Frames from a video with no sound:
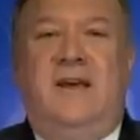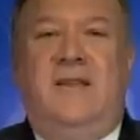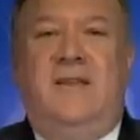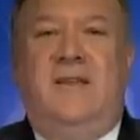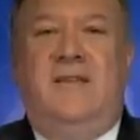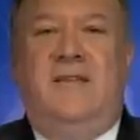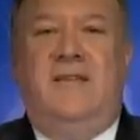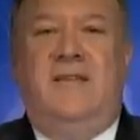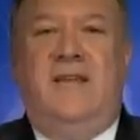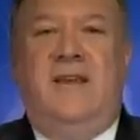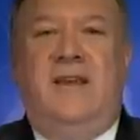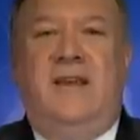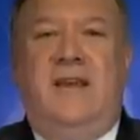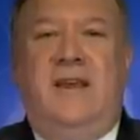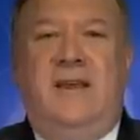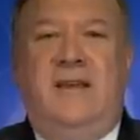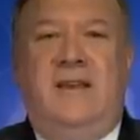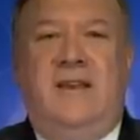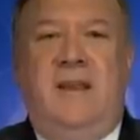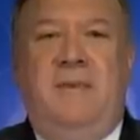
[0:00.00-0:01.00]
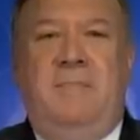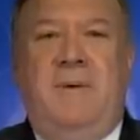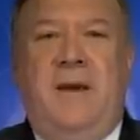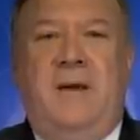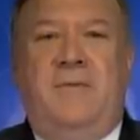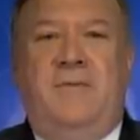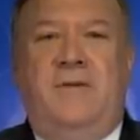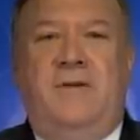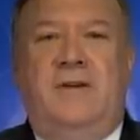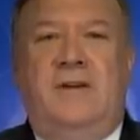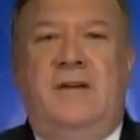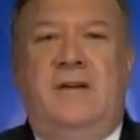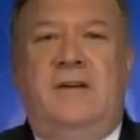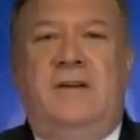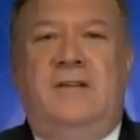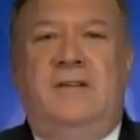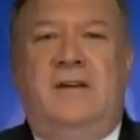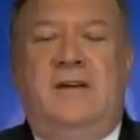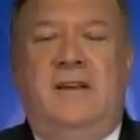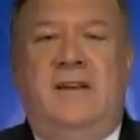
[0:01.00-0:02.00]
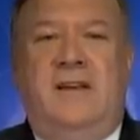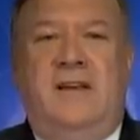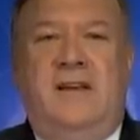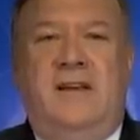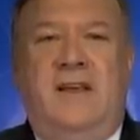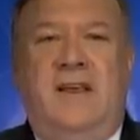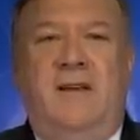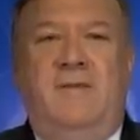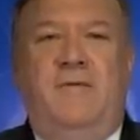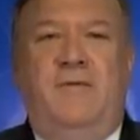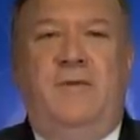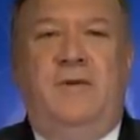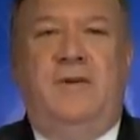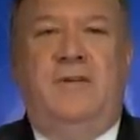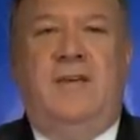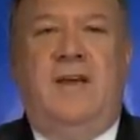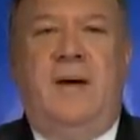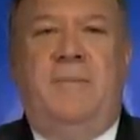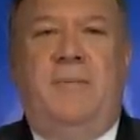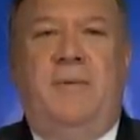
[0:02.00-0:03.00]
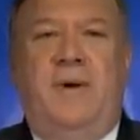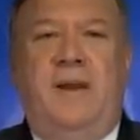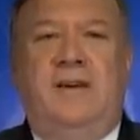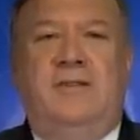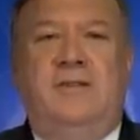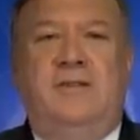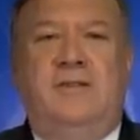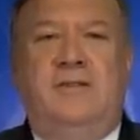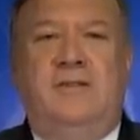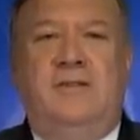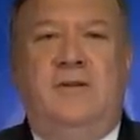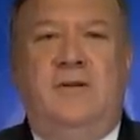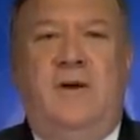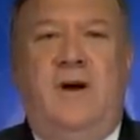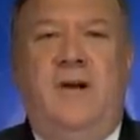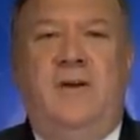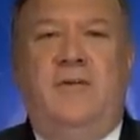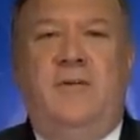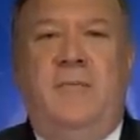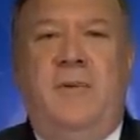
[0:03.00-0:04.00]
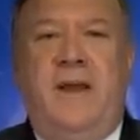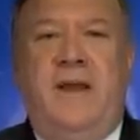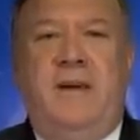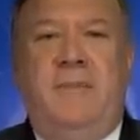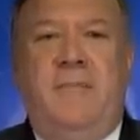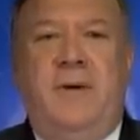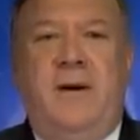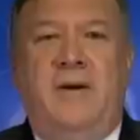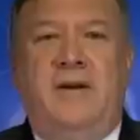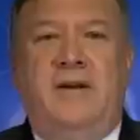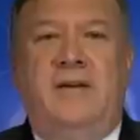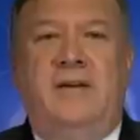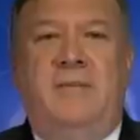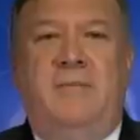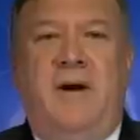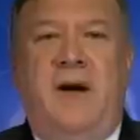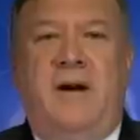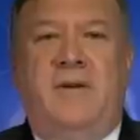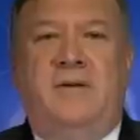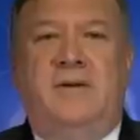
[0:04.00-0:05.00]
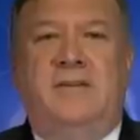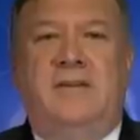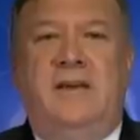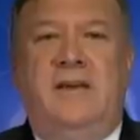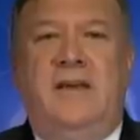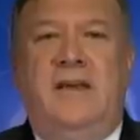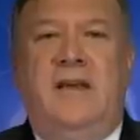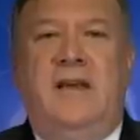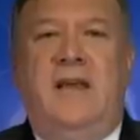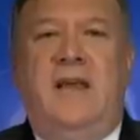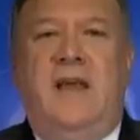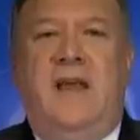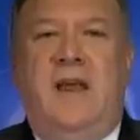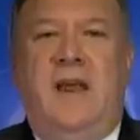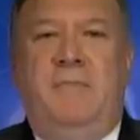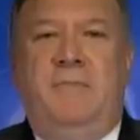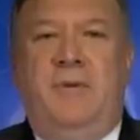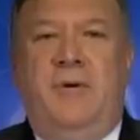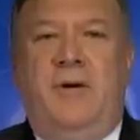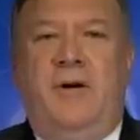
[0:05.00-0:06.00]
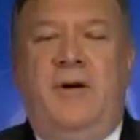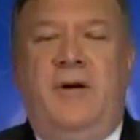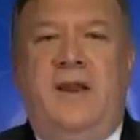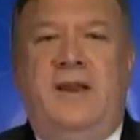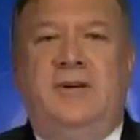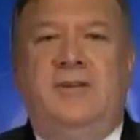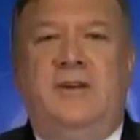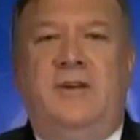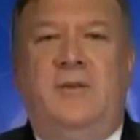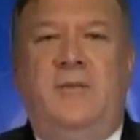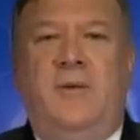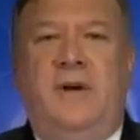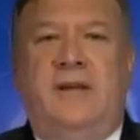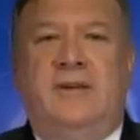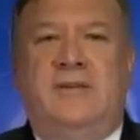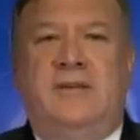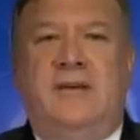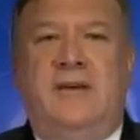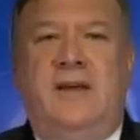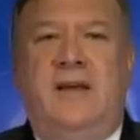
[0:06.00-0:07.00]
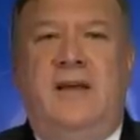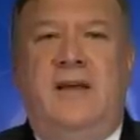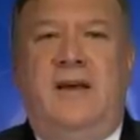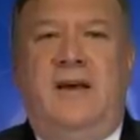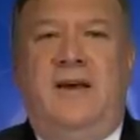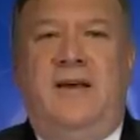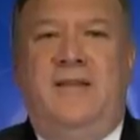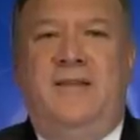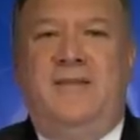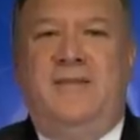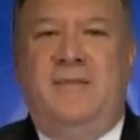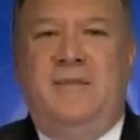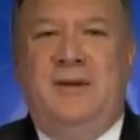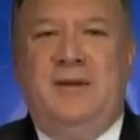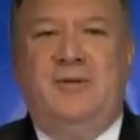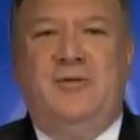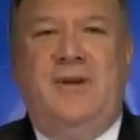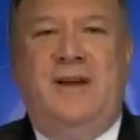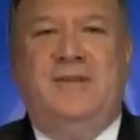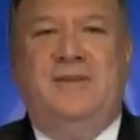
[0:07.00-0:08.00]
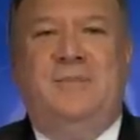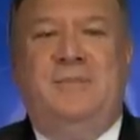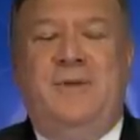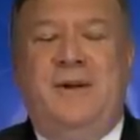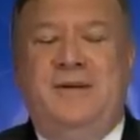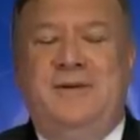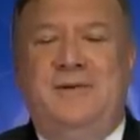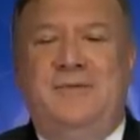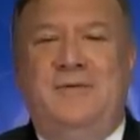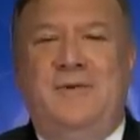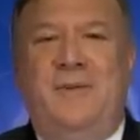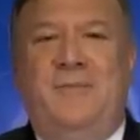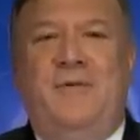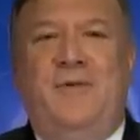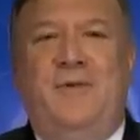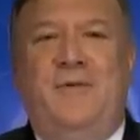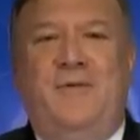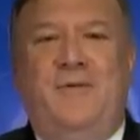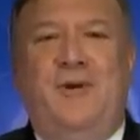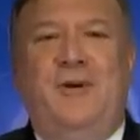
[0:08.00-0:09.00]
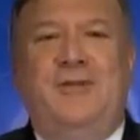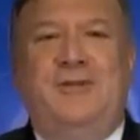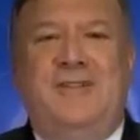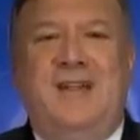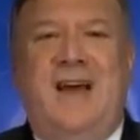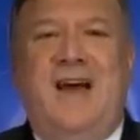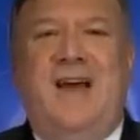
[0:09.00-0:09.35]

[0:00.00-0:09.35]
This is a deep effort to conduct influence operations to undermine American democracy and put our nation at risk. This administration, President Trump, for the first